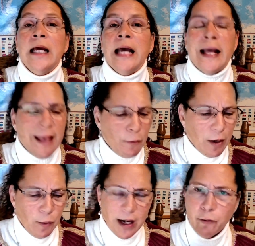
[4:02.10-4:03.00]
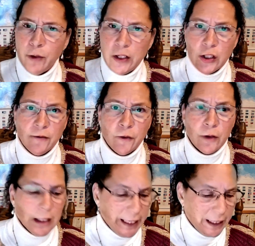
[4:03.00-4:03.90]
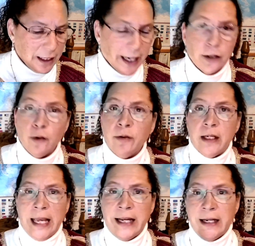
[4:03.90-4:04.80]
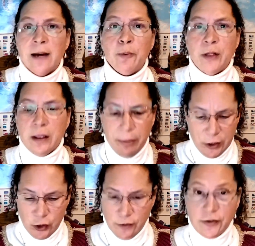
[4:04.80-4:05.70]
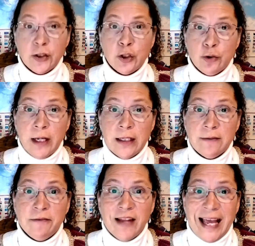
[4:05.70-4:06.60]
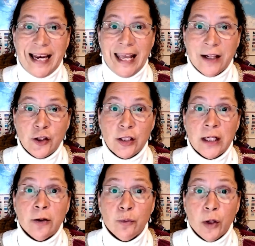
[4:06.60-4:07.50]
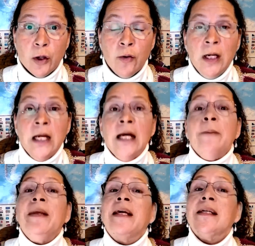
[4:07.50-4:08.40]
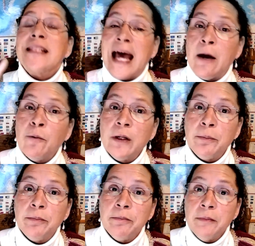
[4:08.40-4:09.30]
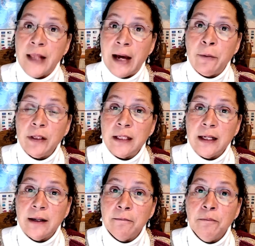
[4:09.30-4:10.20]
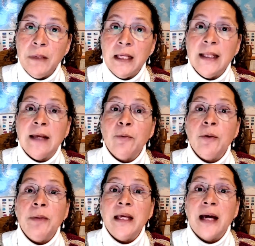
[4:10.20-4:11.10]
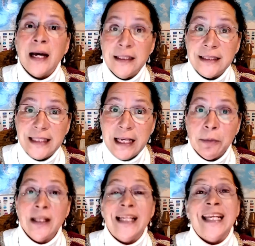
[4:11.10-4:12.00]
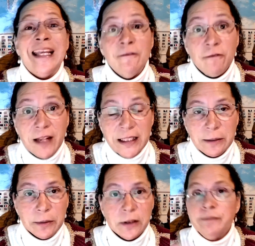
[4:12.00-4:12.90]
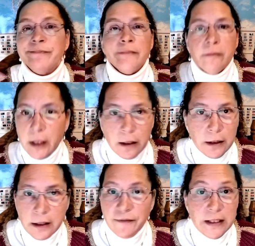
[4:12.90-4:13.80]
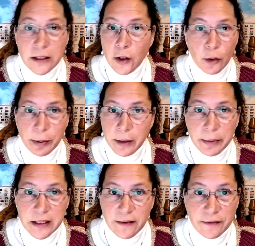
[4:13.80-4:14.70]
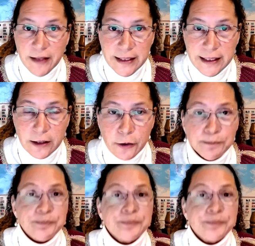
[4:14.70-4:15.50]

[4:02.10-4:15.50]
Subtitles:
And that way, when I'm reaching for a link, I don't end up with a bunch of straight, flat-edged in a row, because that would mean they would be unstable and inflexible. Defeats the whole purpose of the Flexee Loom.